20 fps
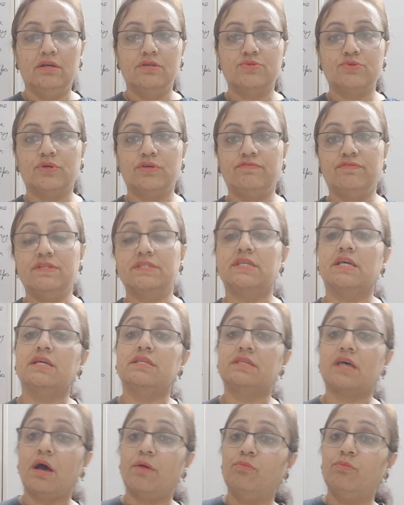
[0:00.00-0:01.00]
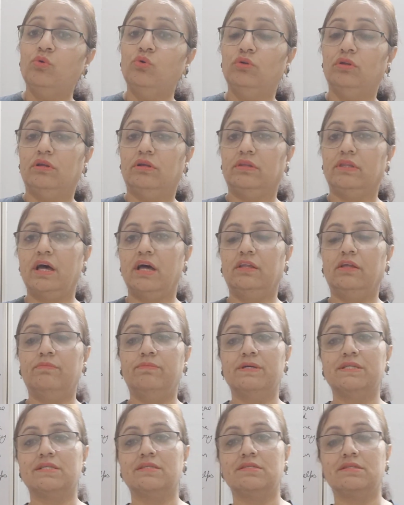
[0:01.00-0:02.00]
So if he says Amul, the other
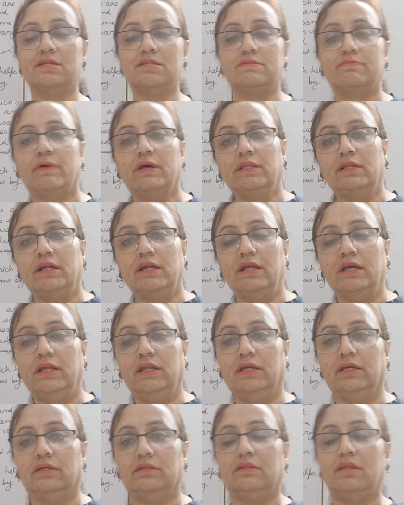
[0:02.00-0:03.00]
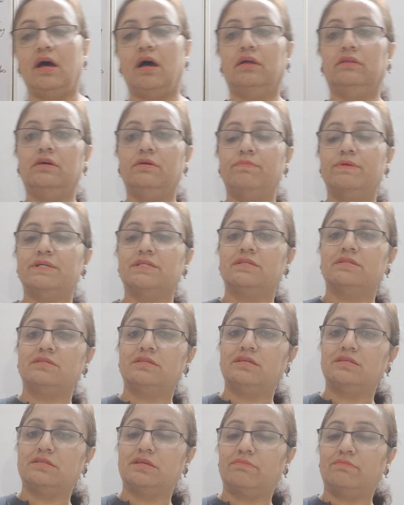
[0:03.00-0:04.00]
person says Mother Dairy, the other person
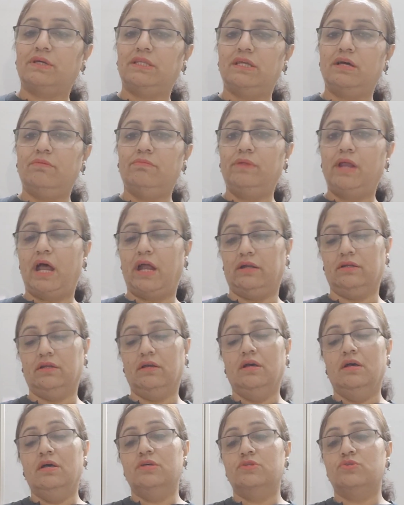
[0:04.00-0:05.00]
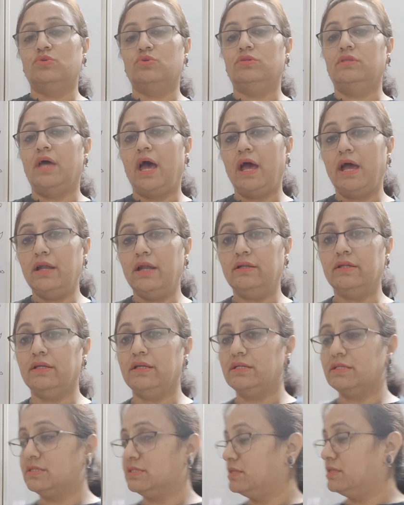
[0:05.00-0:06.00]
says some other brand. So that
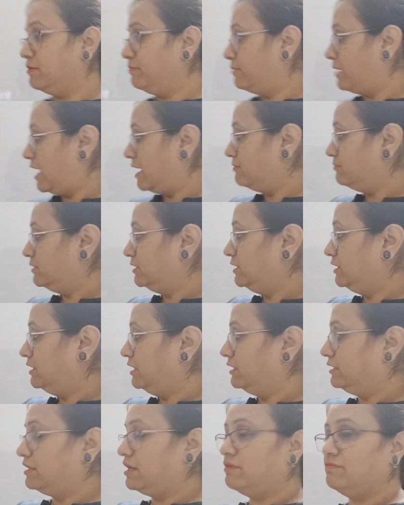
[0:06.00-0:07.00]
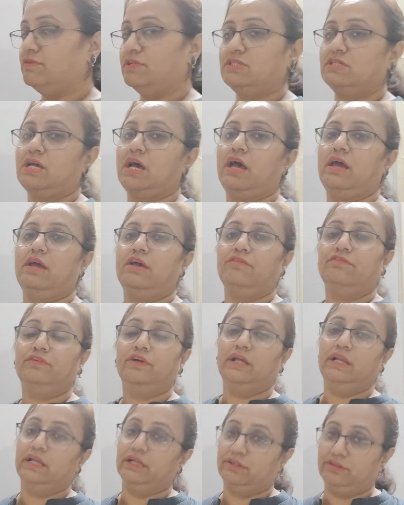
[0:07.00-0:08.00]
is the primary data which I have
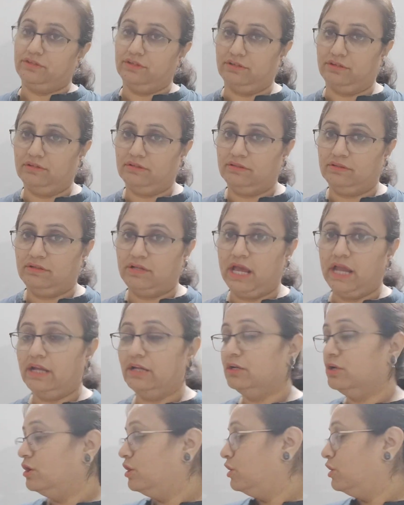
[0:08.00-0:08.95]
collected, right?